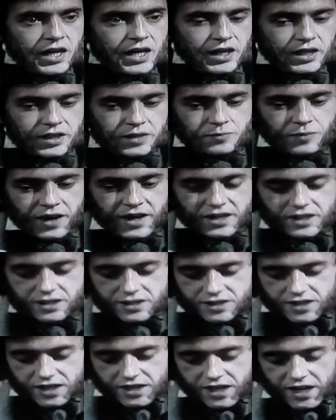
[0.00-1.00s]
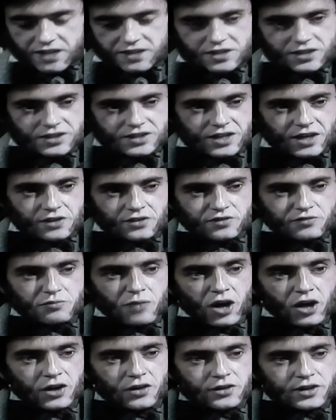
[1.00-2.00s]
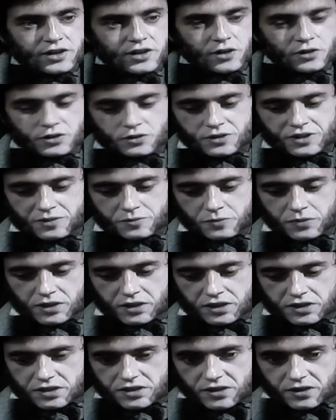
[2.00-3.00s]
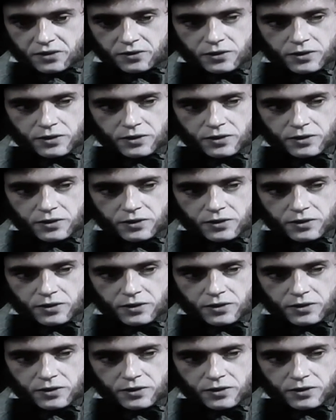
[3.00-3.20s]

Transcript: In my ears that has the sound of mockery, though you didn't mean it so.